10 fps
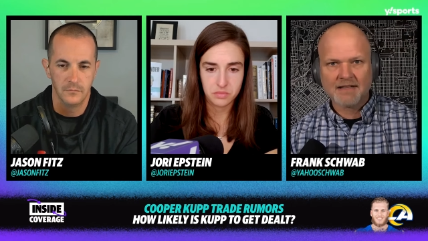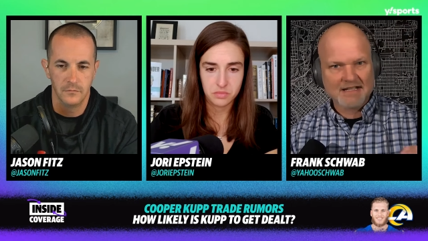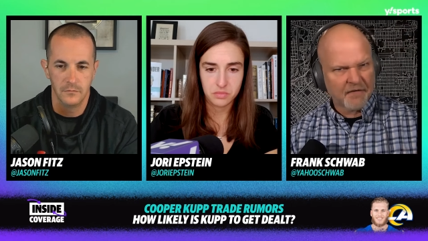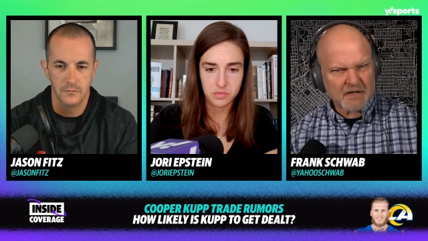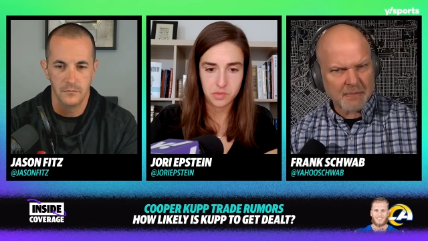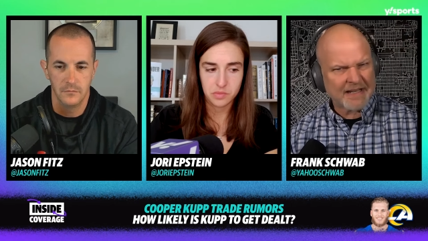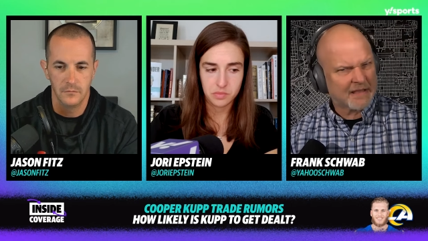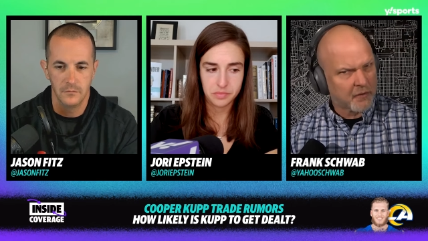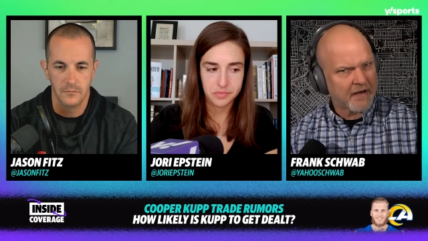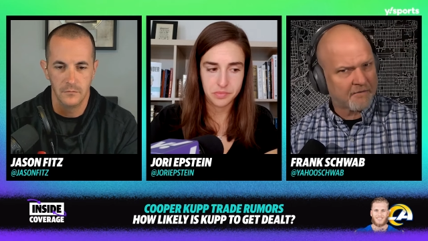Speaker 1: the difference between
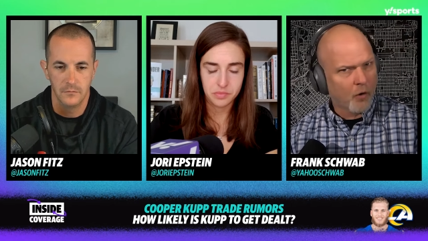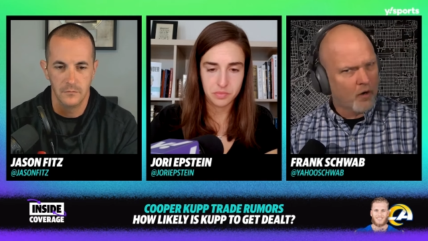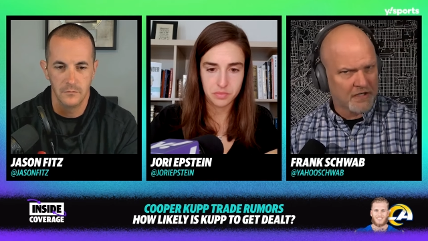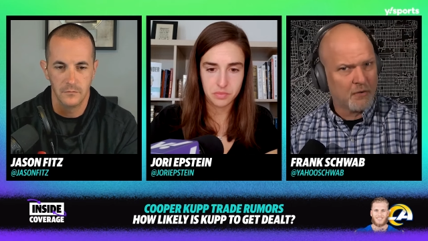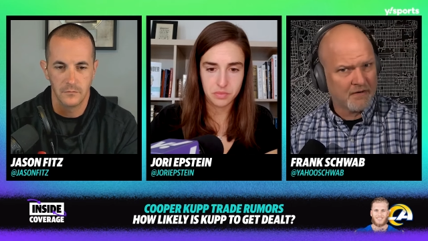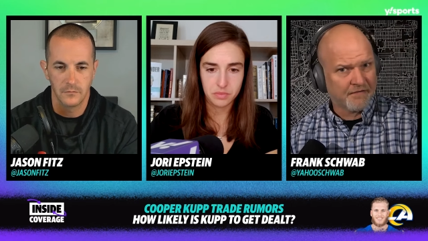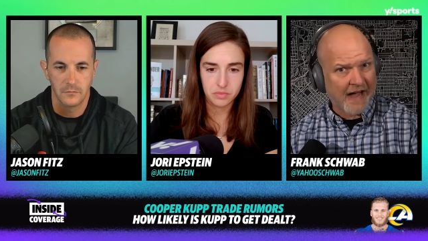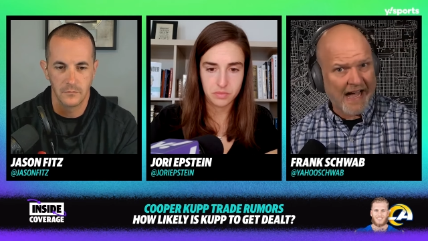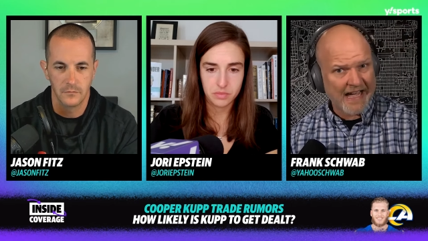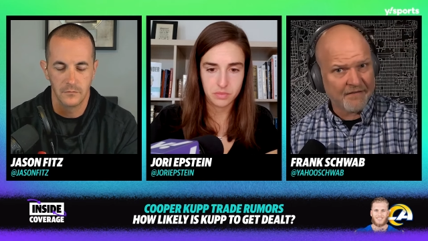three and four, two and
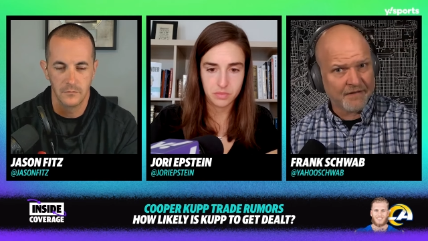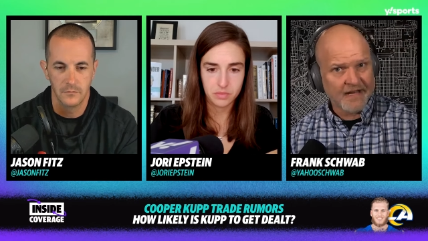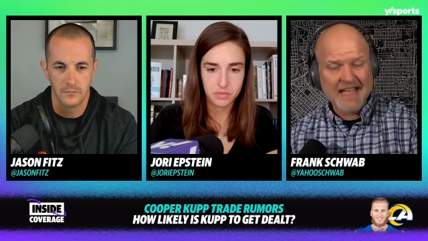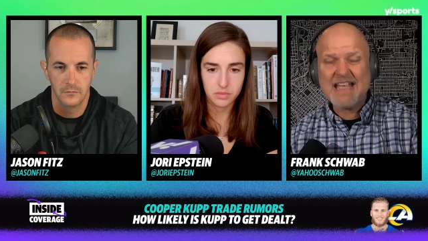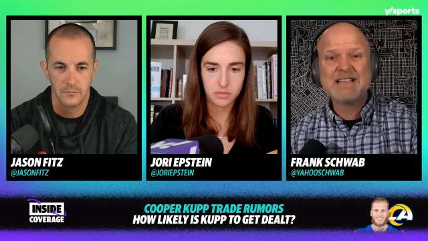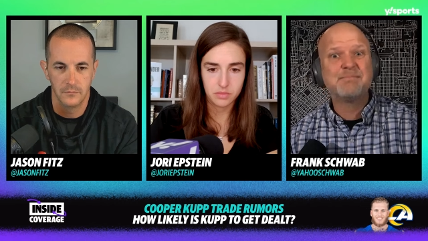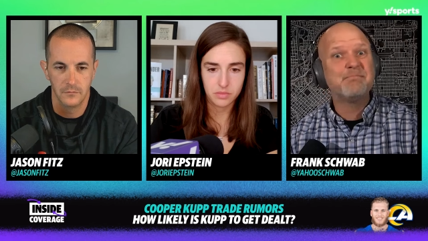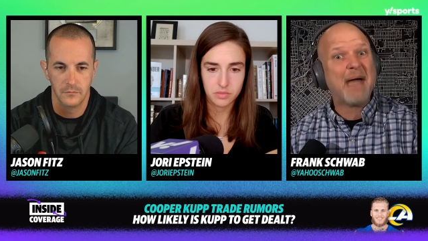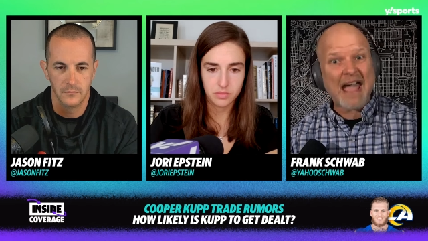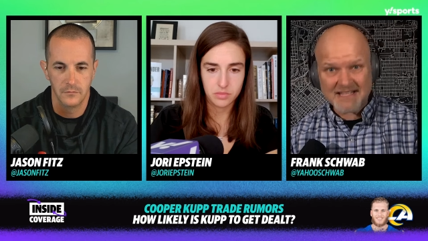five is
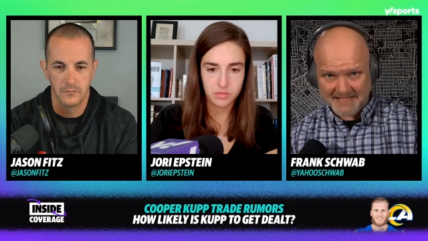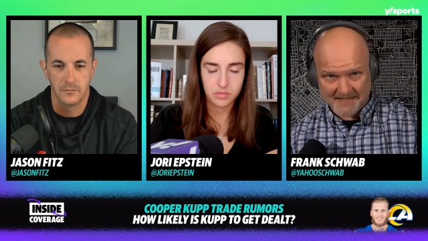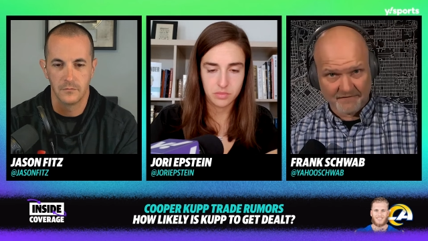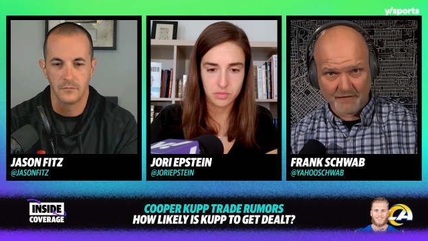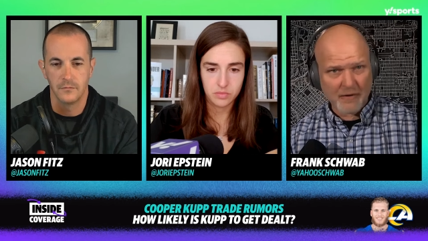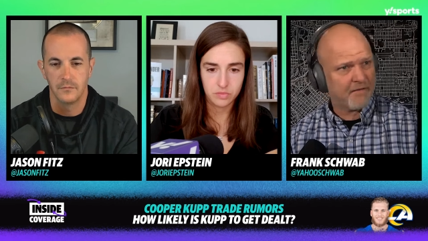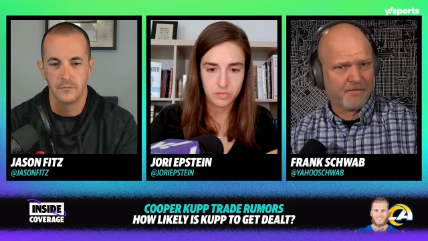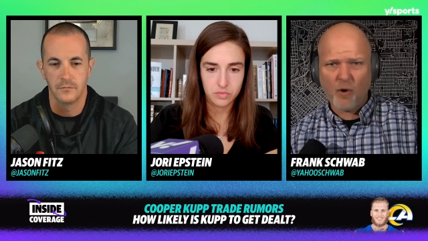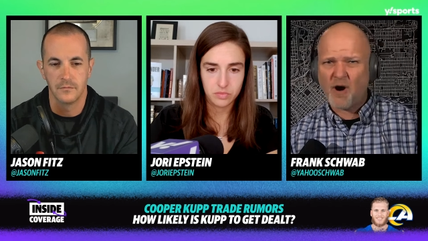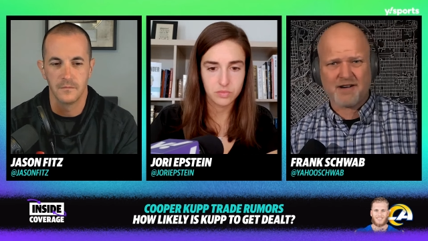massive. Three and
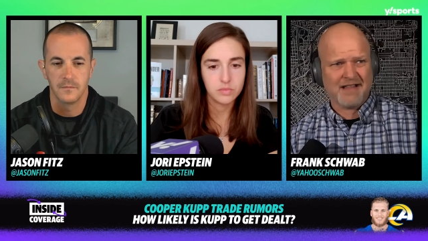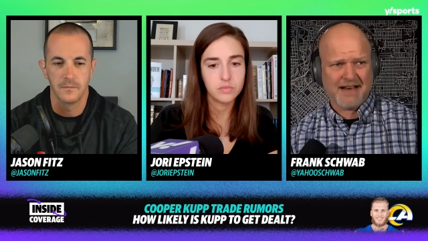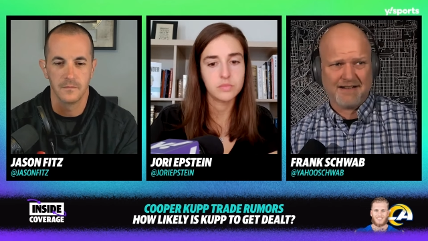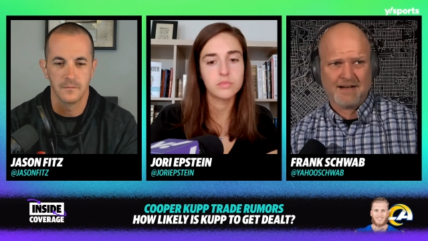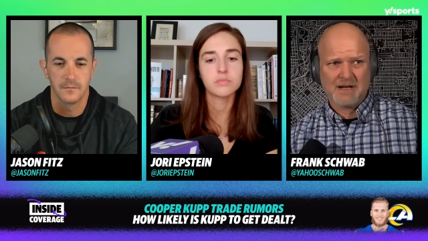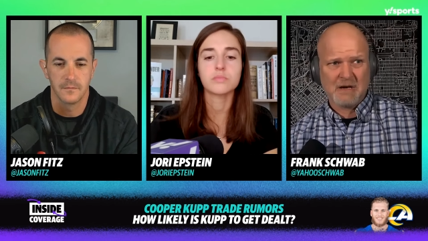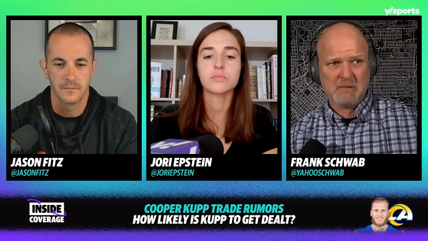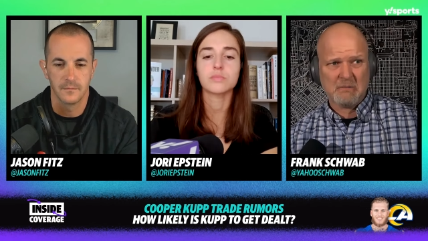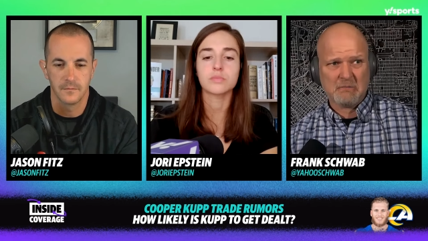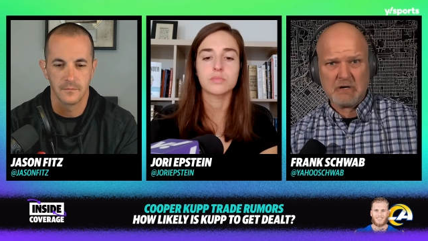four, you're like,
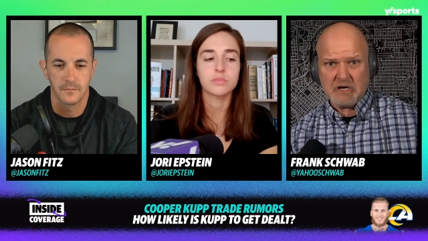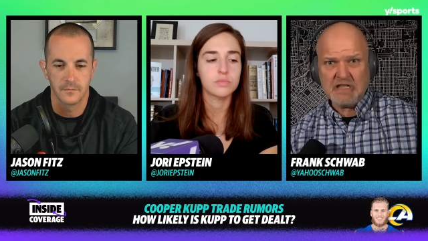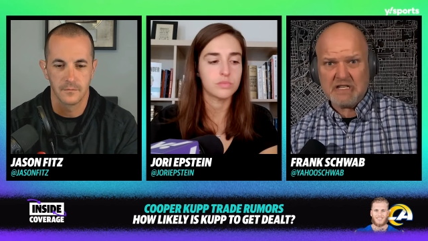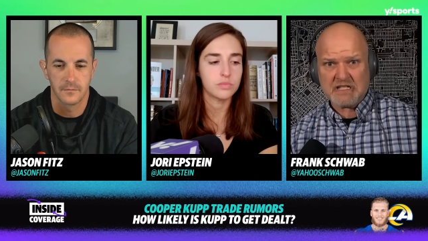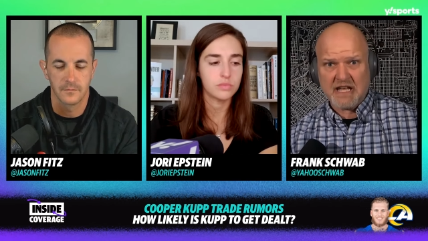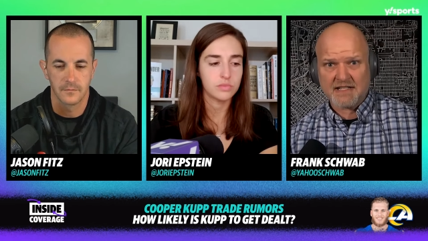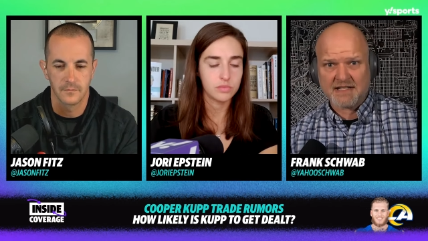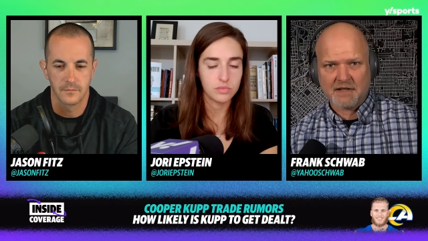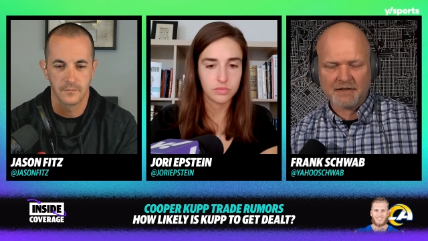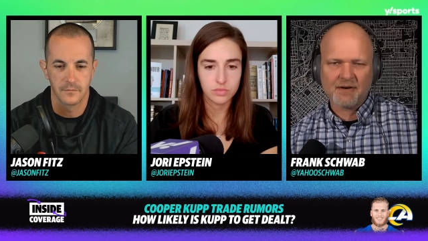we're in this thing
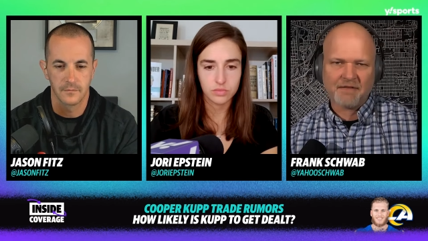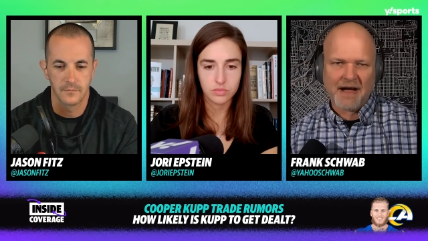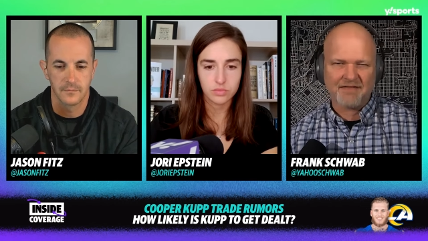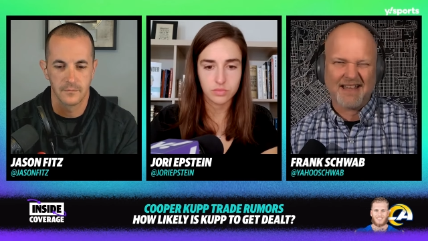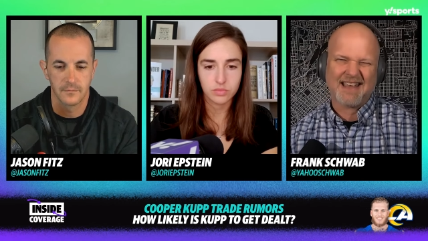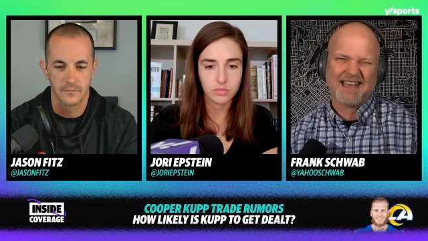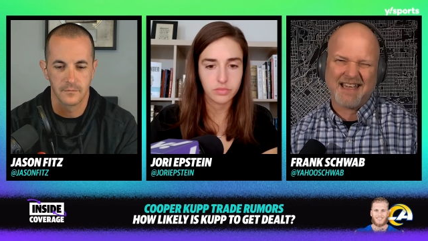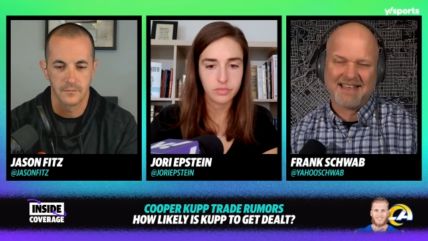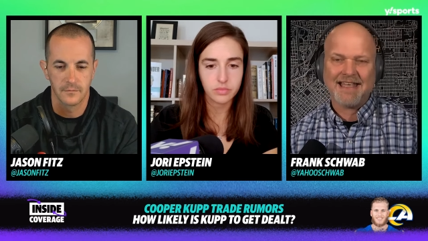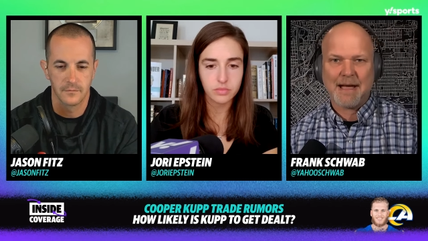still. Two and five, you're like,
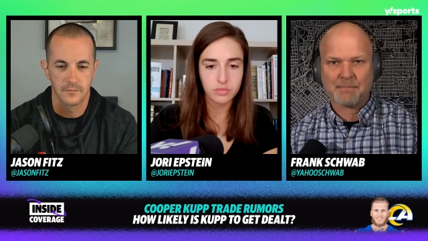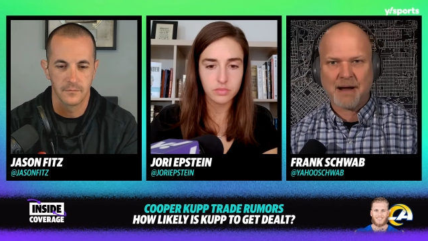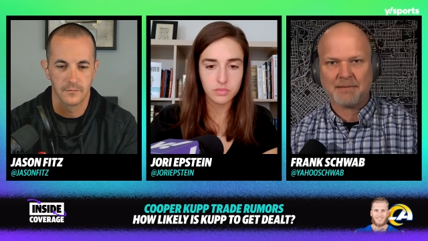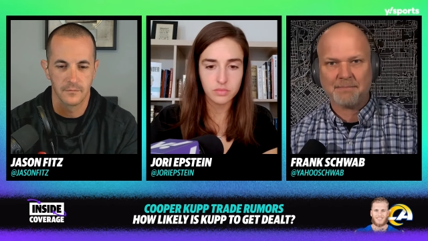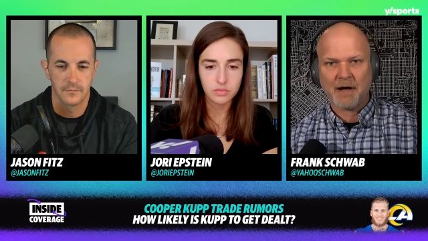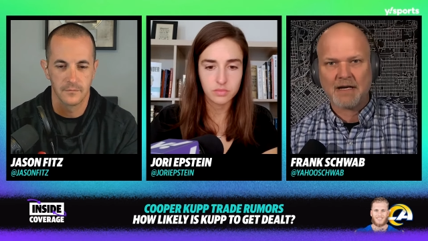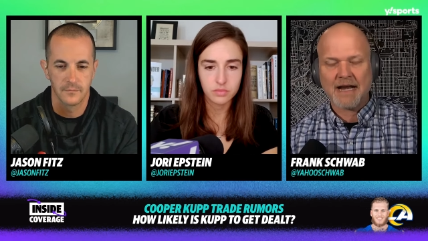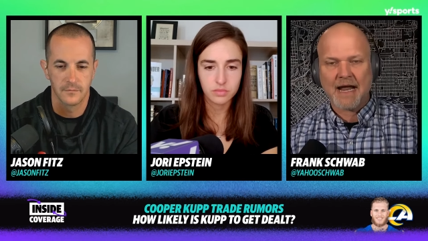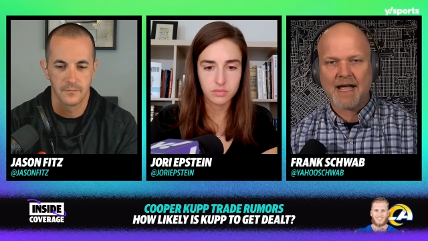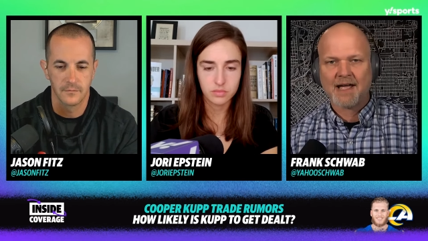eh, yeah, probably
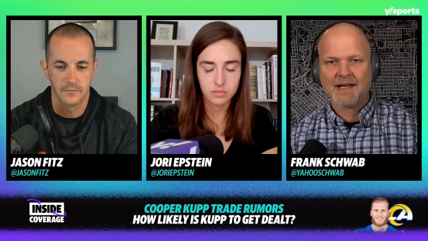punting.